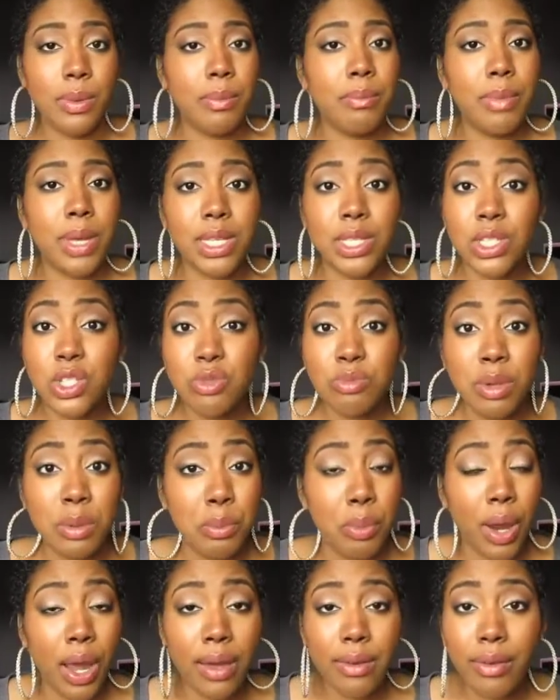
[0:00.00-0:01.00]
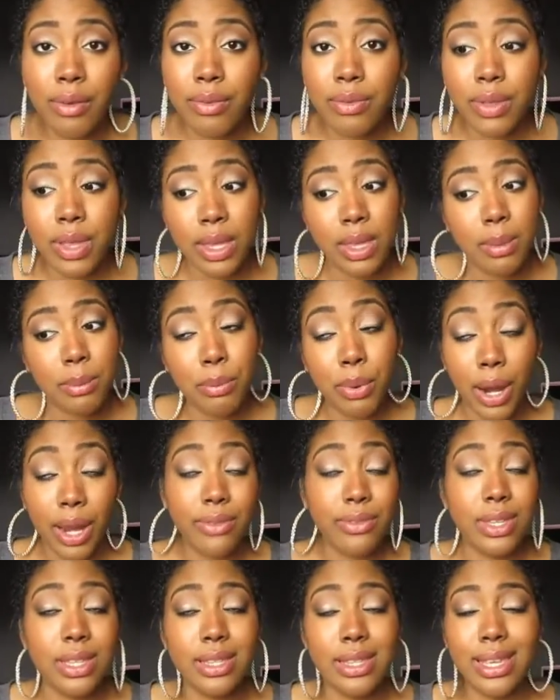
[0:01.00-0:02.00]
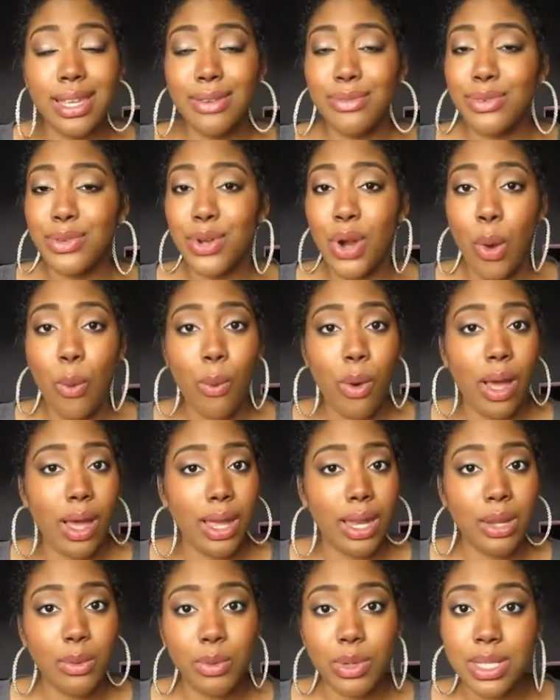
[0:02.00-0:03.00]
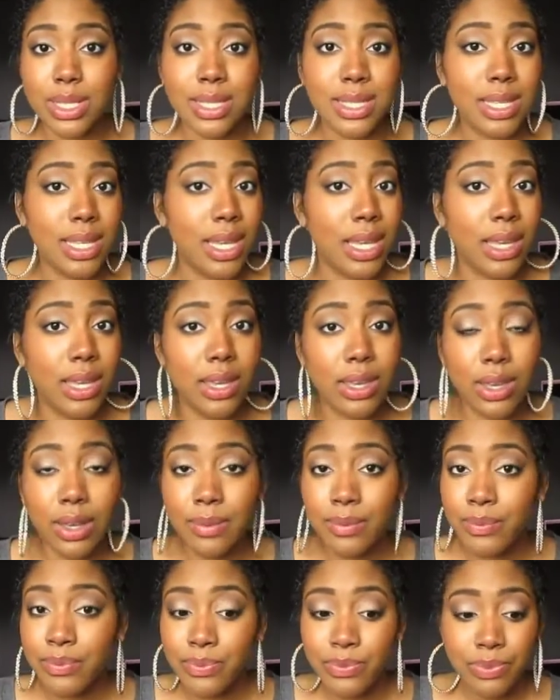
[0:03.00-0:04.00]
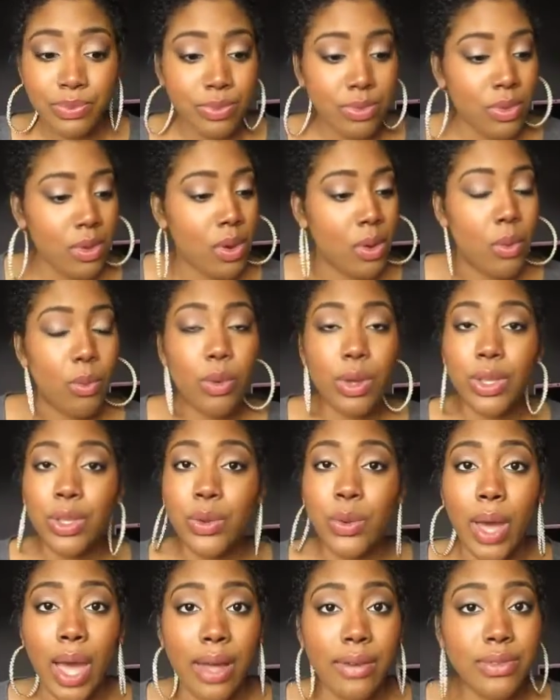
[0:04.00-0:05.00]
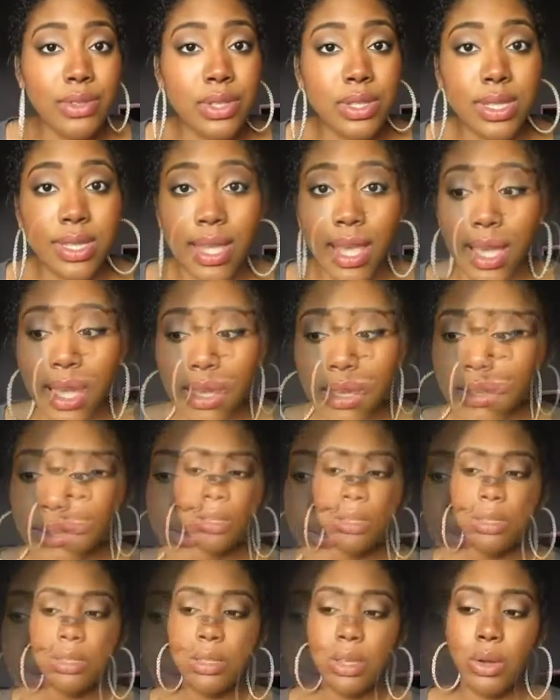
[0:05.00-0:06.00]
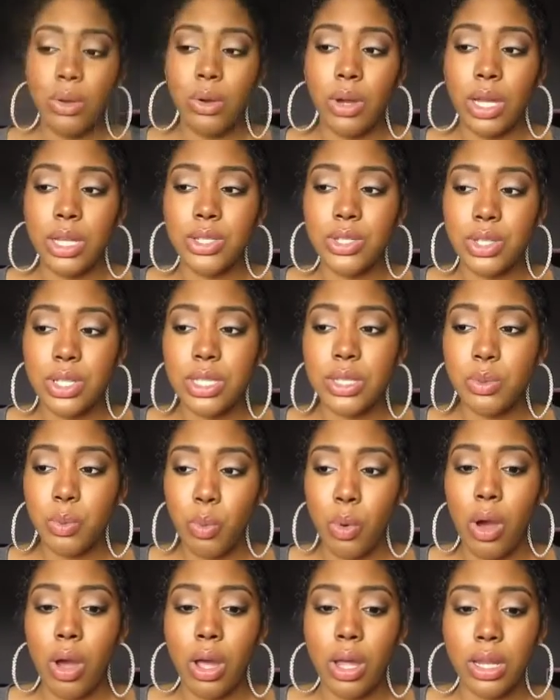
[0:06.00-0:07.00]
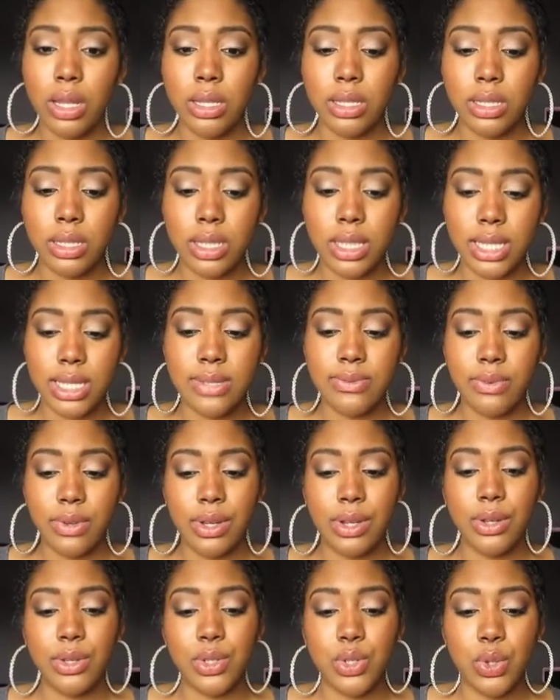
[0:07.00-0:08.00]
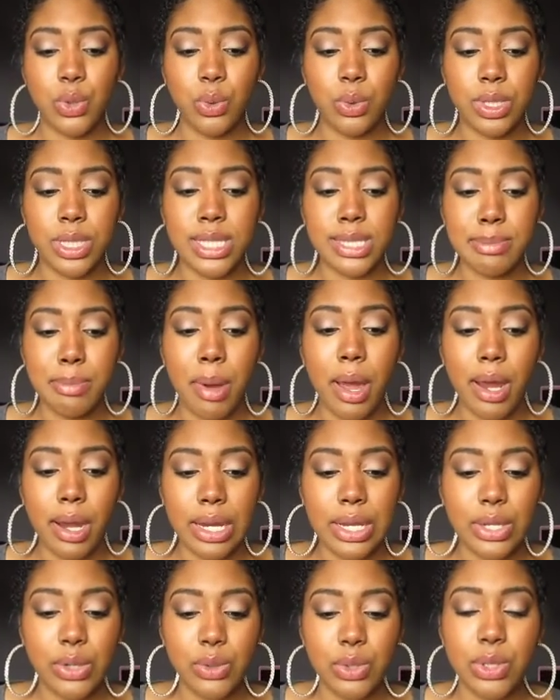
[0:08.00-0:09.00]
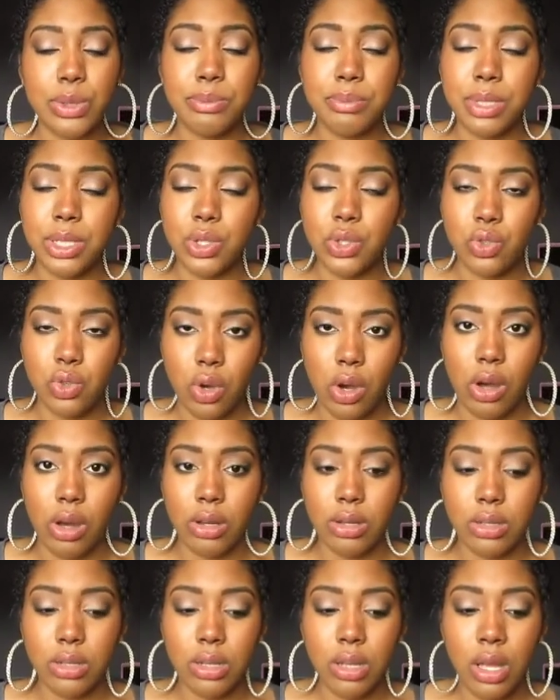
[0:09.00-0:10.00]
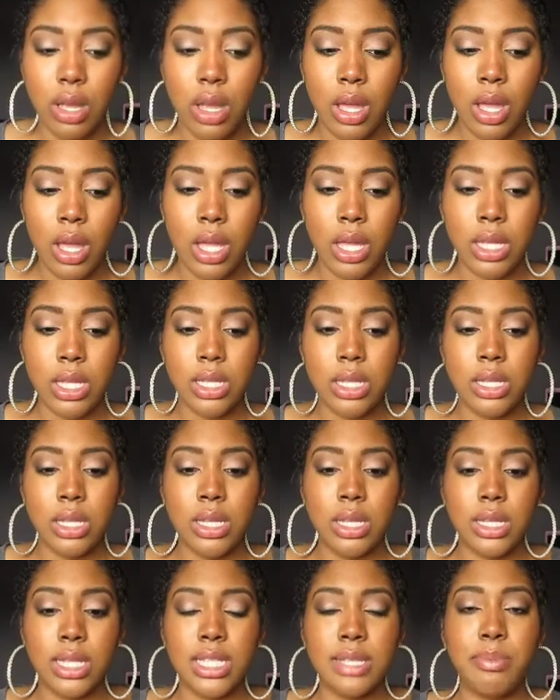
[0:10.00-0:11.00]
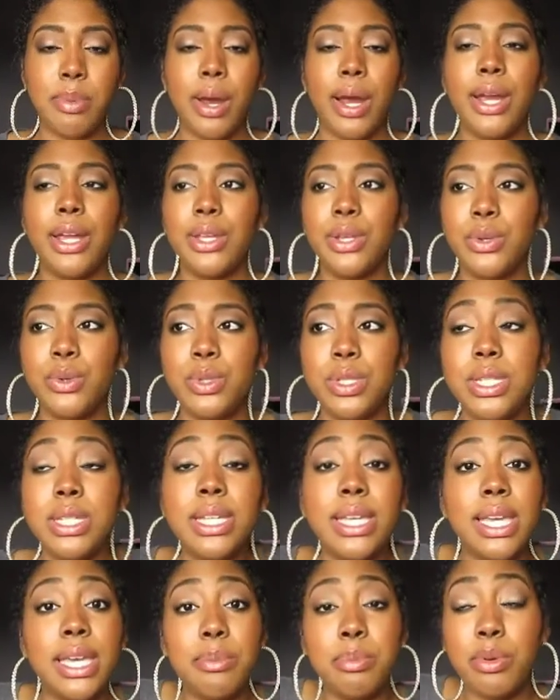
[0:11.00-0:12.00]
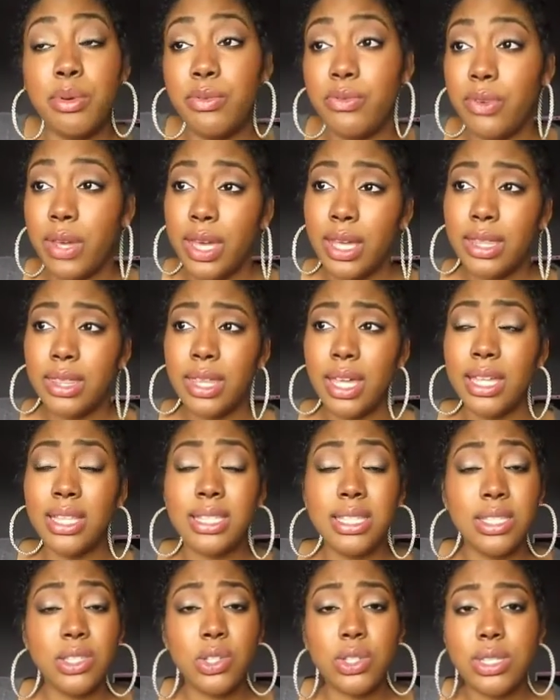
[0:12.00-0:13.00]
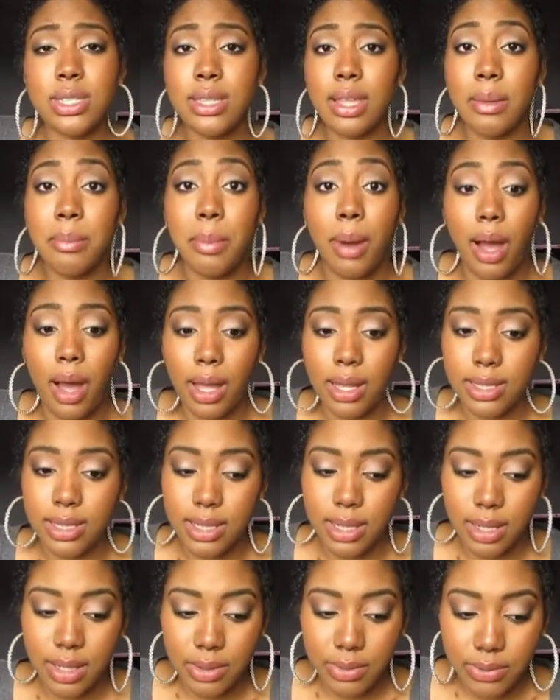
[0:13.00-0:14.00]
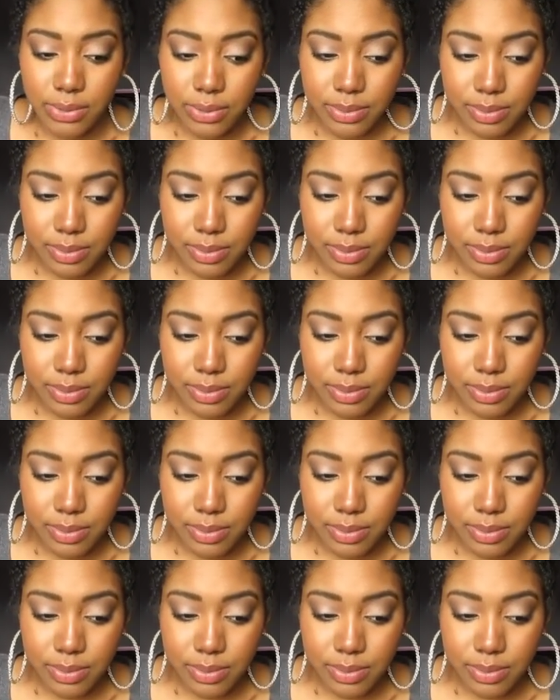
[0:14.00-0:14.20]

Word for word: message me privately privately if you don't want anyone seeing what you have to say. So I just want this video to inspire you to be strong, inspire you to keep your faith and to just stay positive.